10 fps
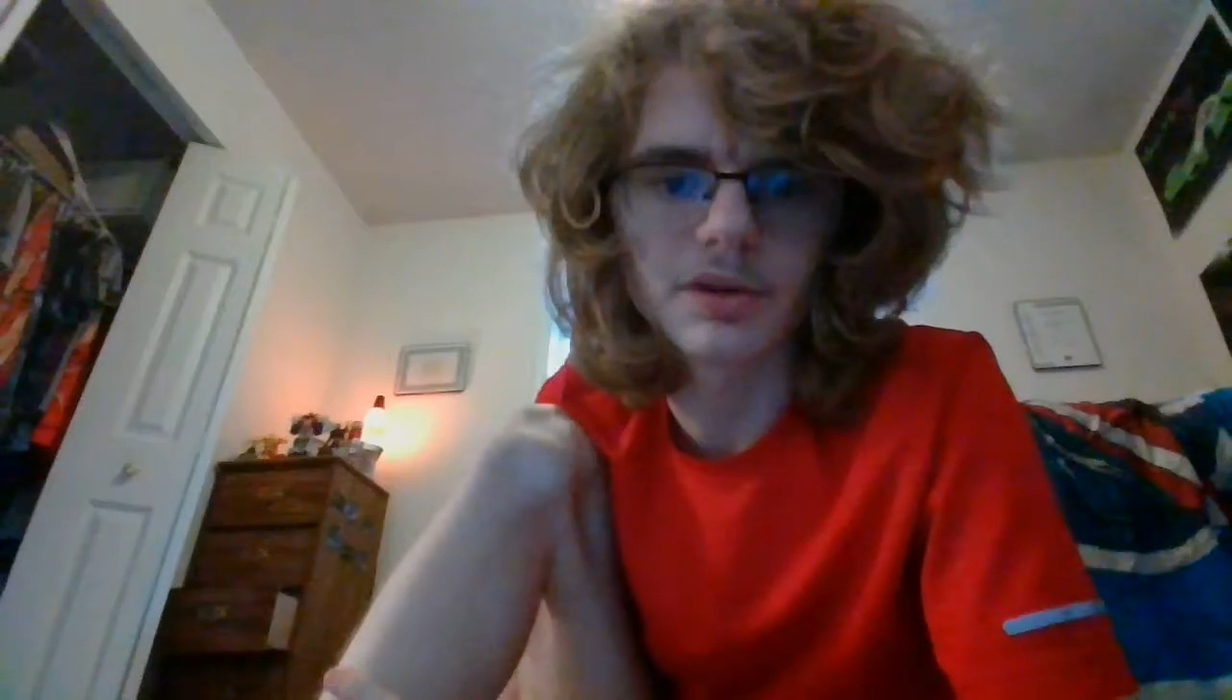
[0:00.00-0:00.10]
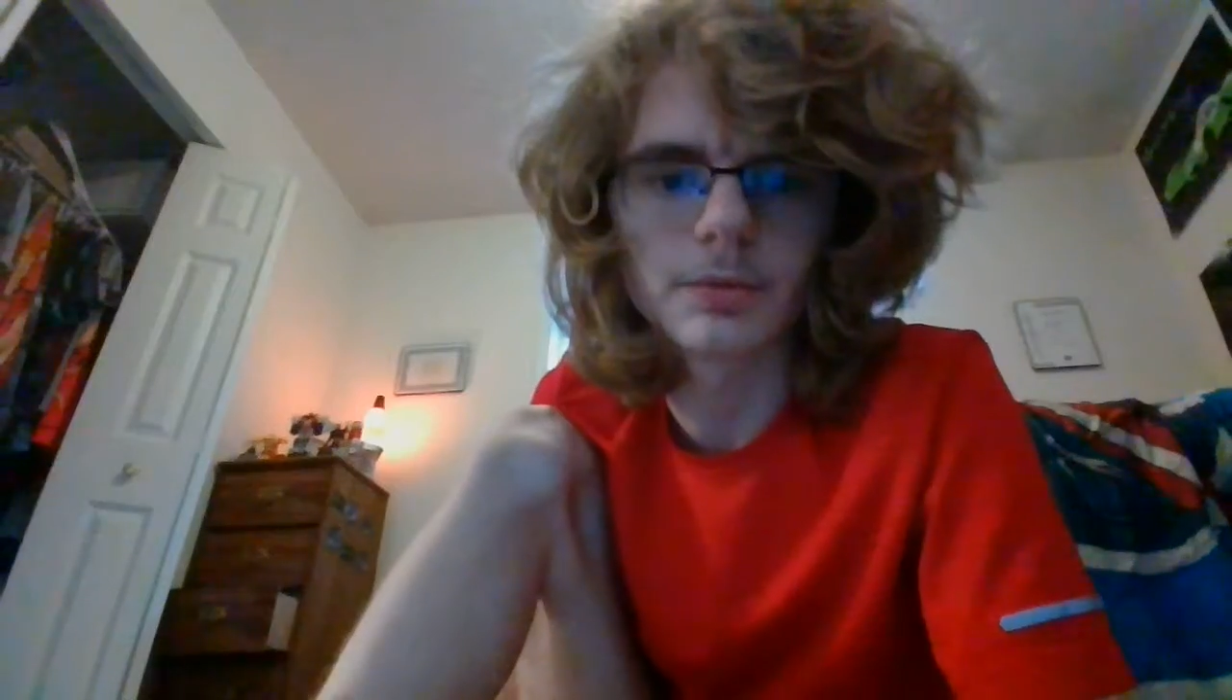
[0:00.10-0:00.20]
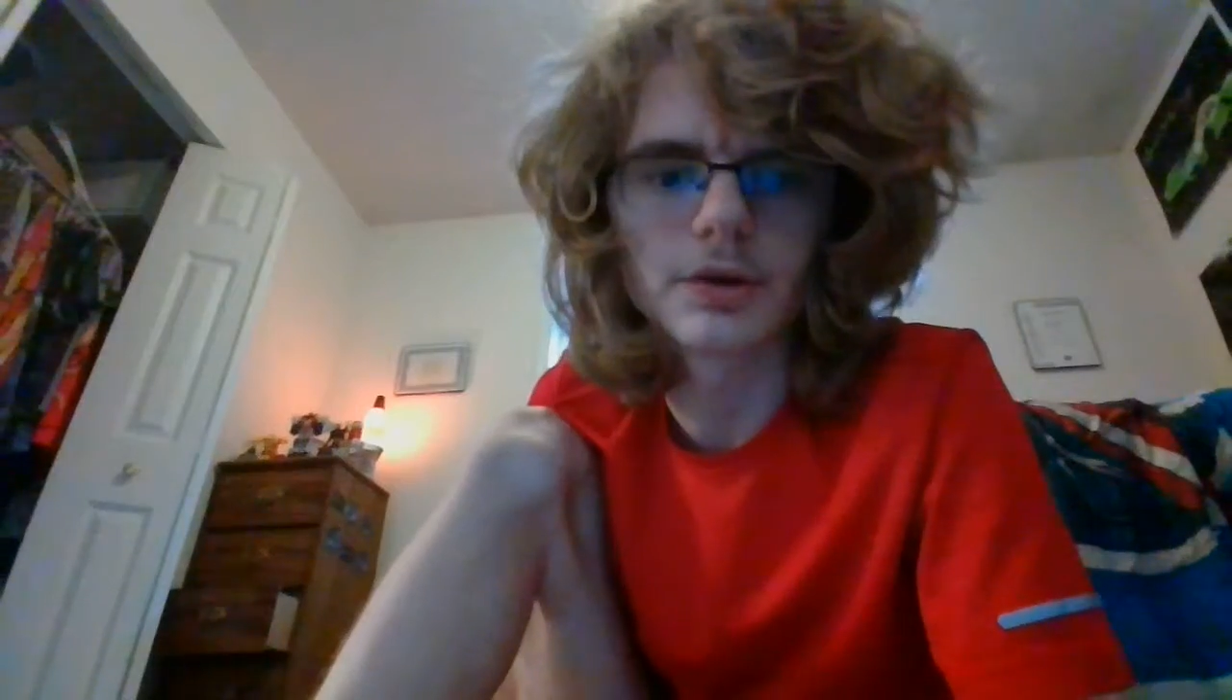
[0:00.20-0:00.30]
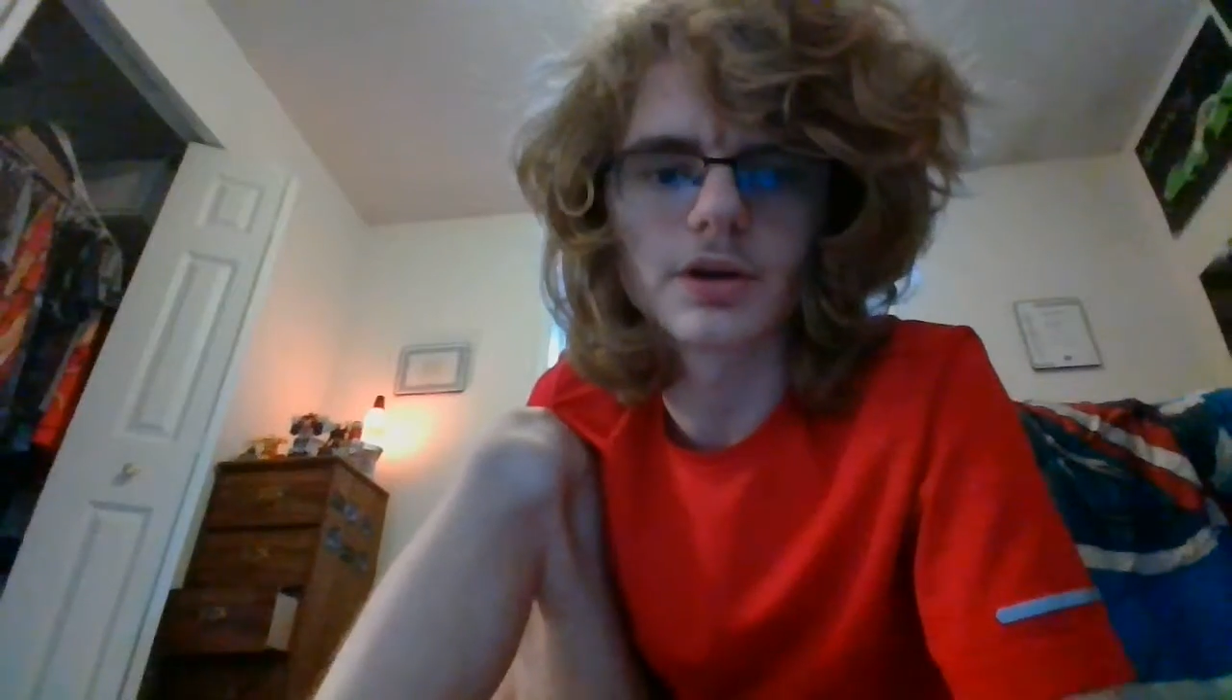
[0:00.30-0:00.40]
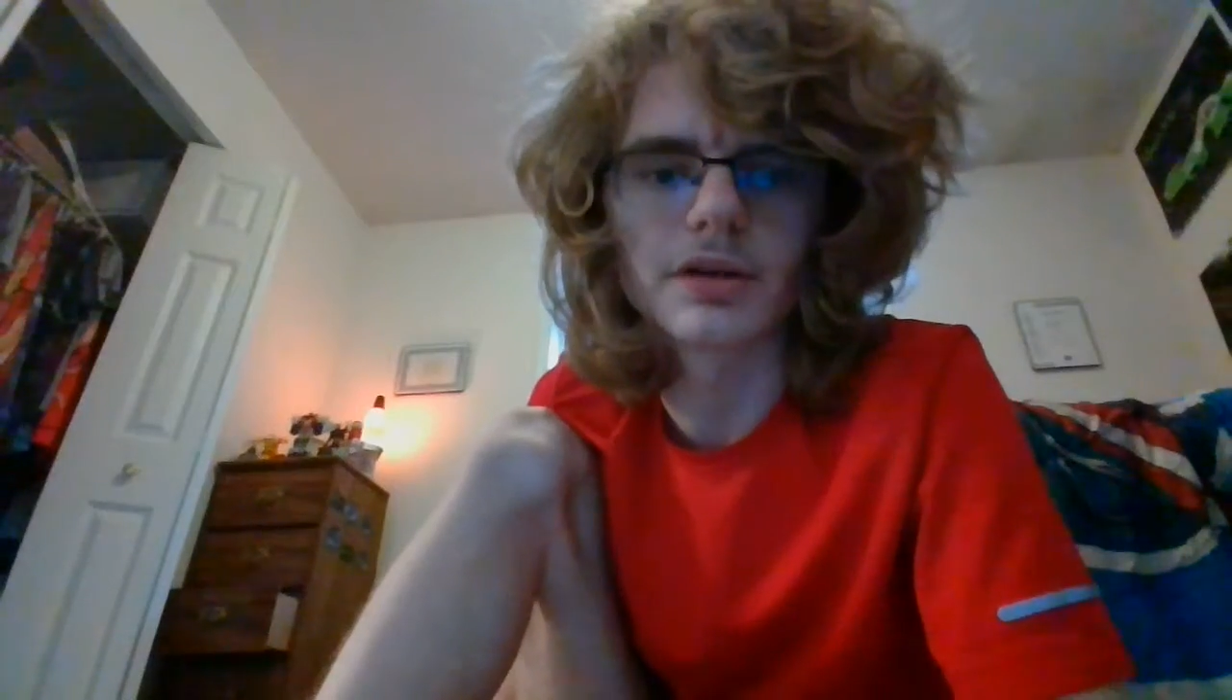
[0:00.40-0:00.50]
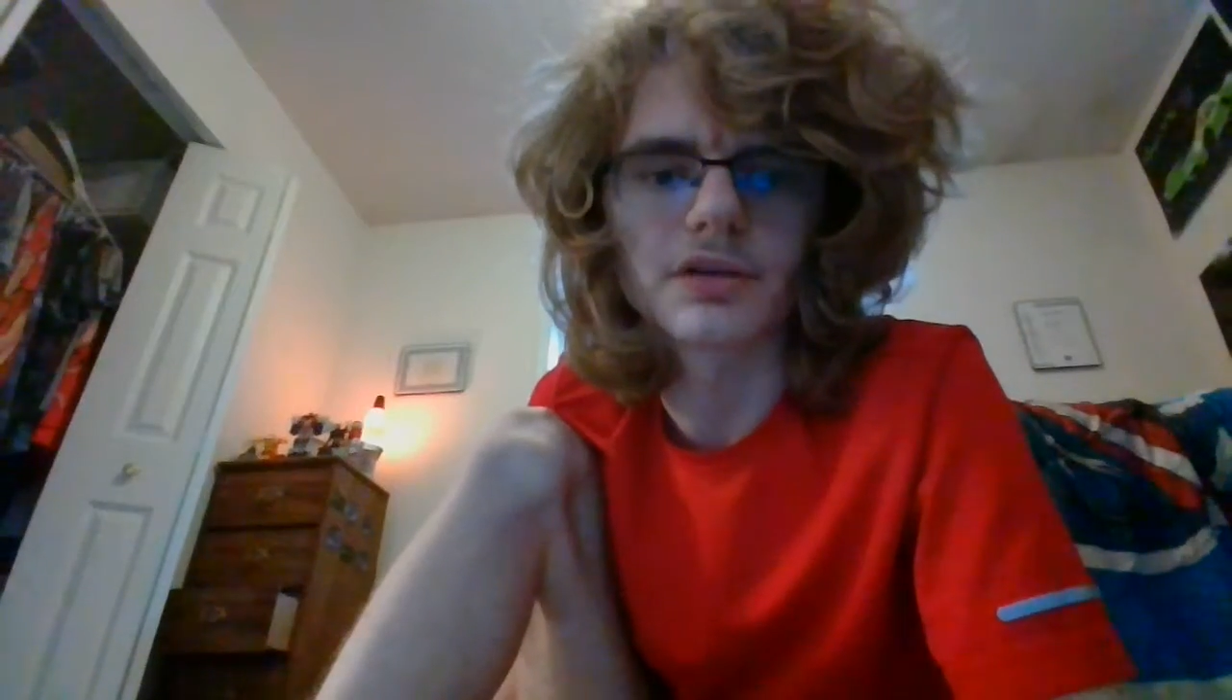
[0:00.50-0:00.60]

some of you guys